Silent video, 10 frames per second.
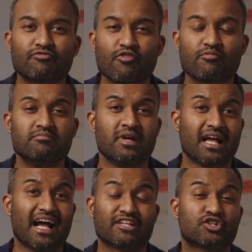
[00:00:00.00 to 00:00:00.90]
from
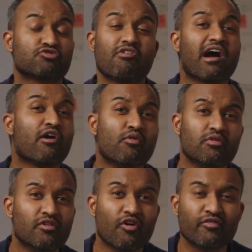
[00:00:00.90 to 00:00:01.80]
our
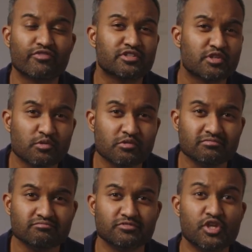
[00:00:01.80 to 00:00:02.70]
trial of the
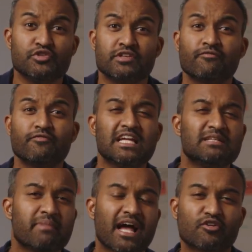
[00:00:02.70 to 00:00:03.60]
tool, user
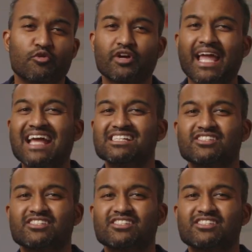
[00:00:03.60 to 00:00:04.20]
feedback, or case